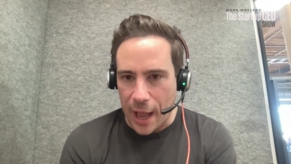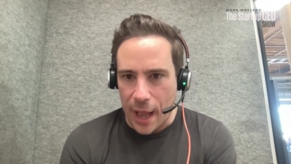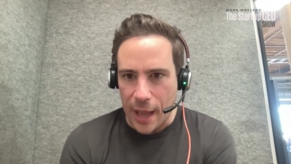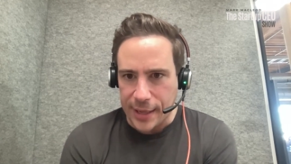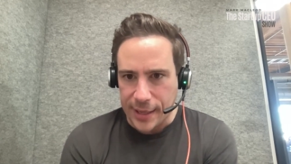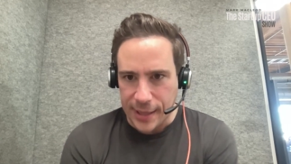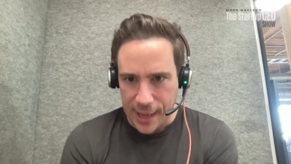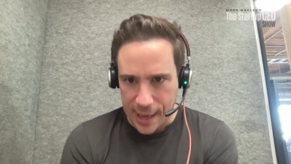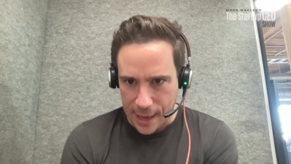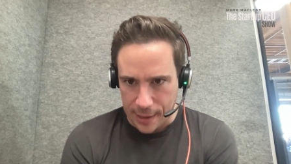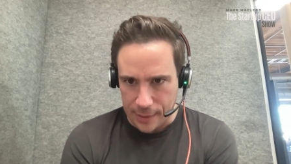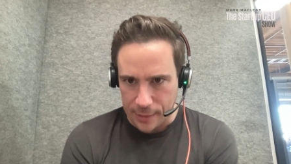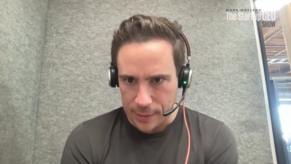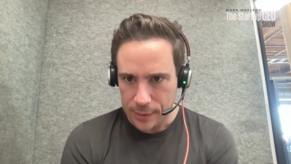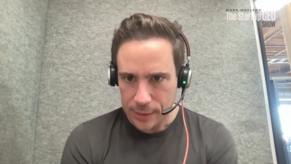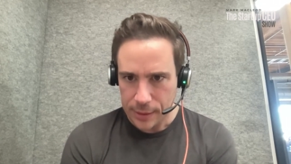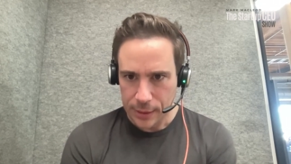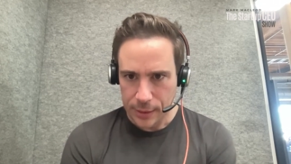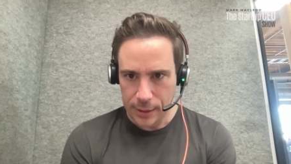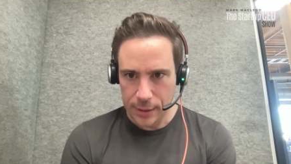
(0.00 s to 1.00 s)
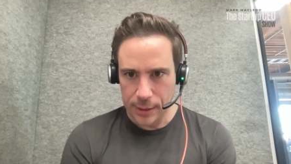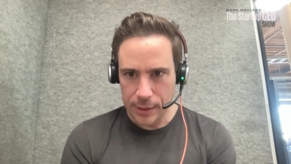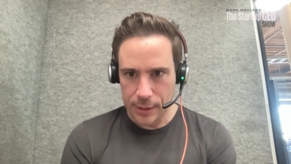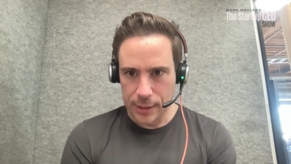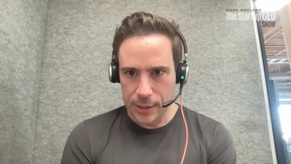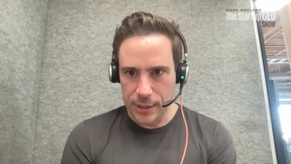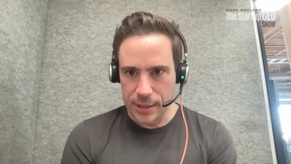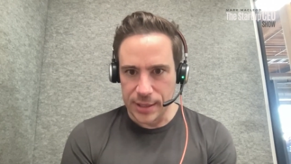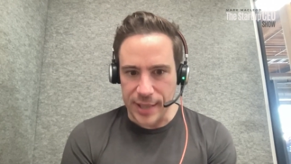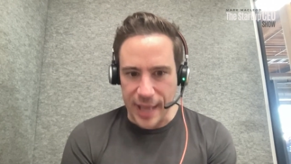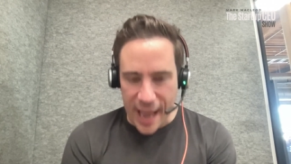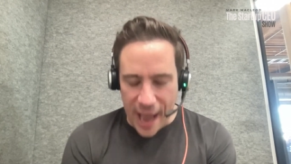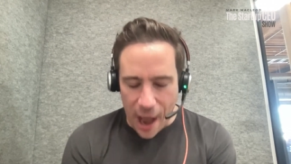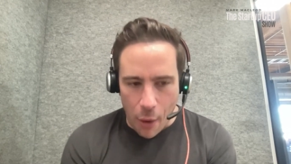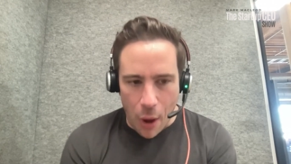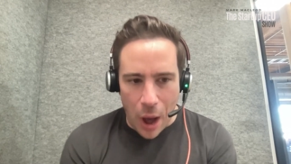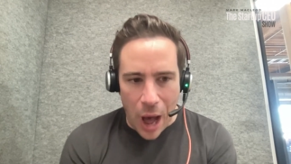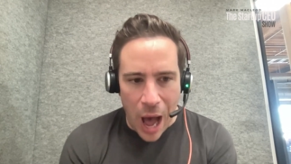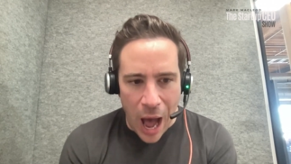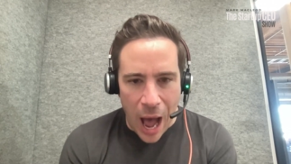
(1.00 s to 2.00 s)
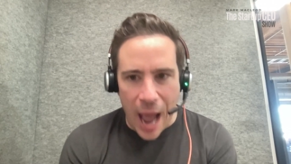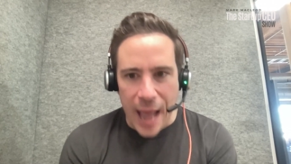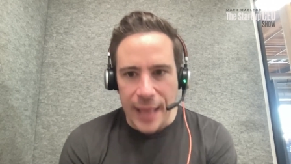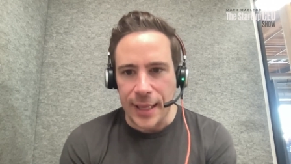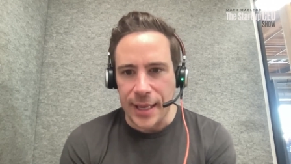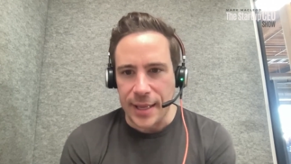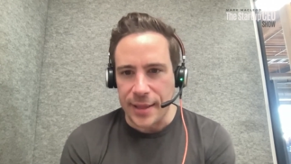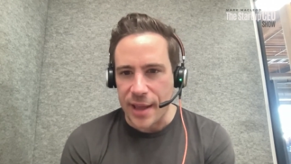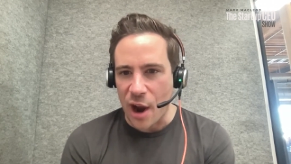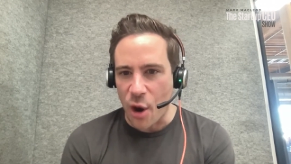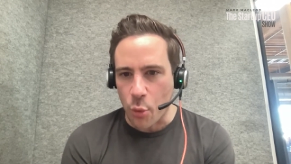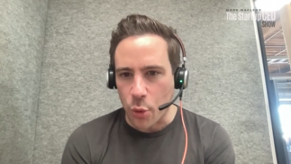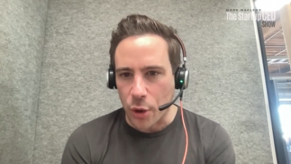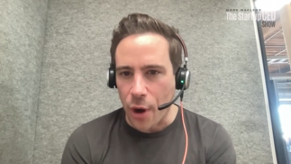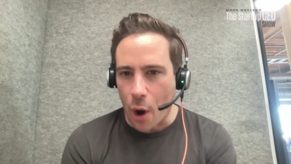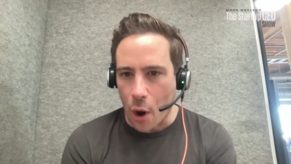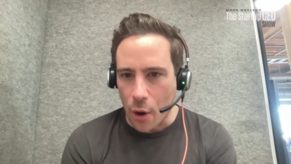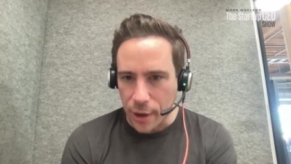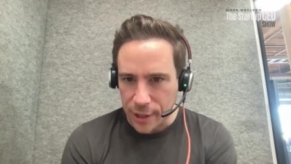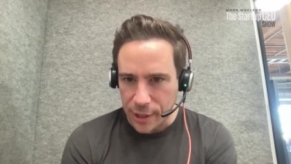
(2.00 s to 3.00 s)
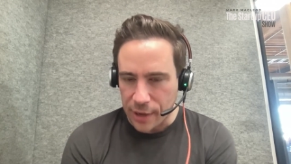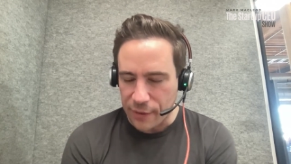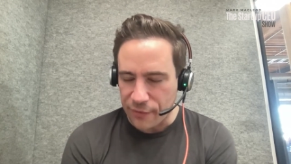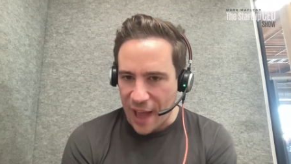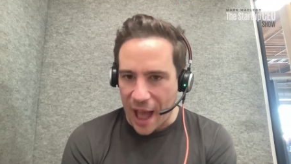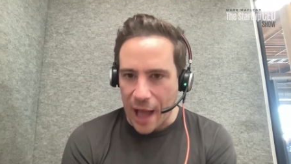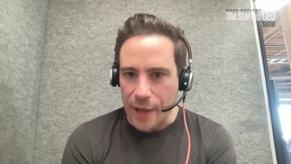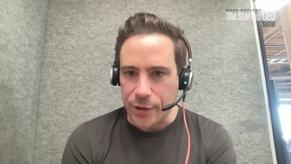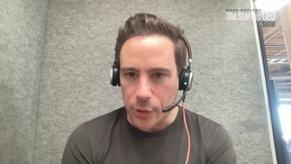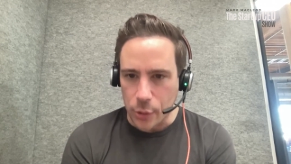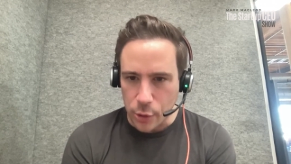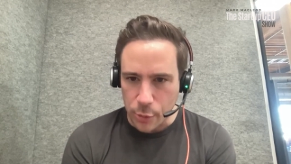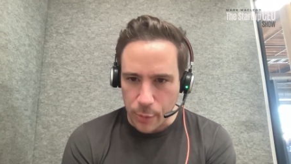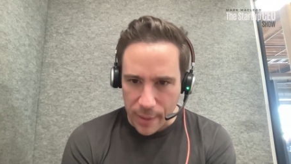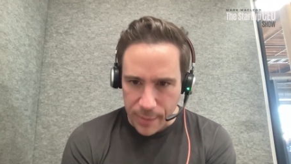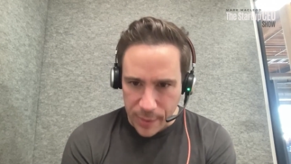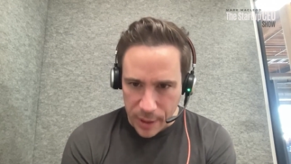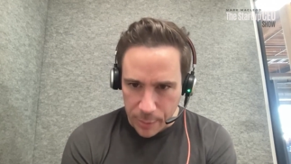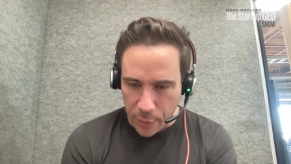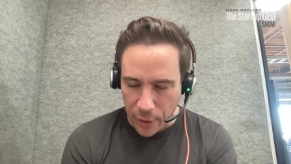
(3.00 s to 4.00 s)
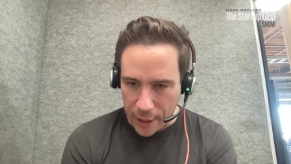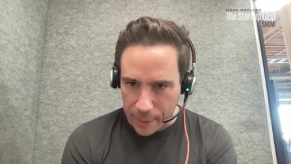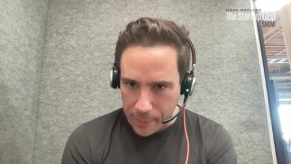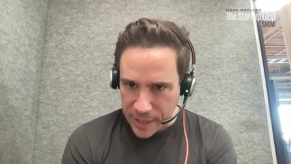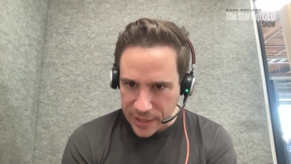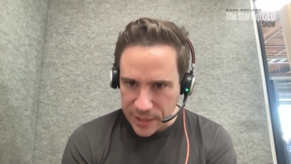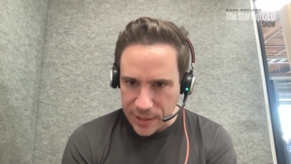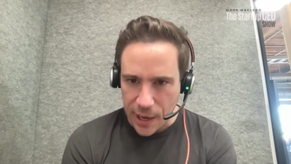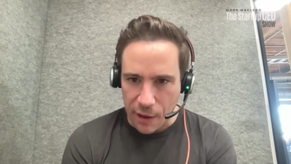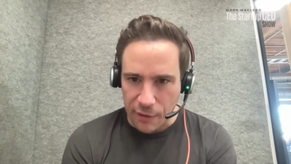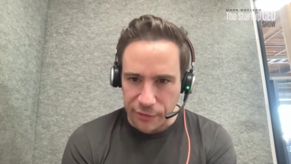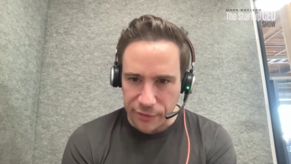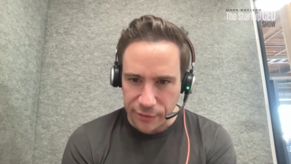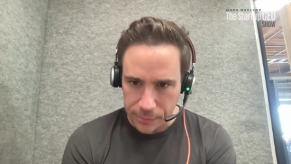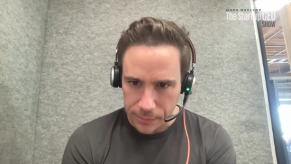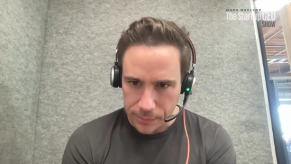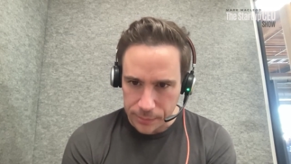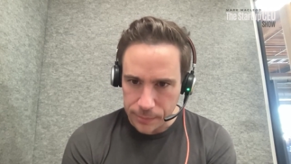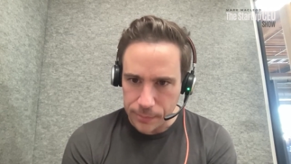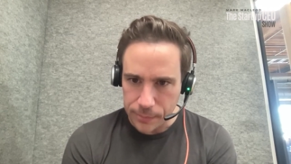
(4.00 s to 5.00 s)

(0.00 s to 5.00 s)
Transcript: I can't say how highly they are regarded and valued by people like myself.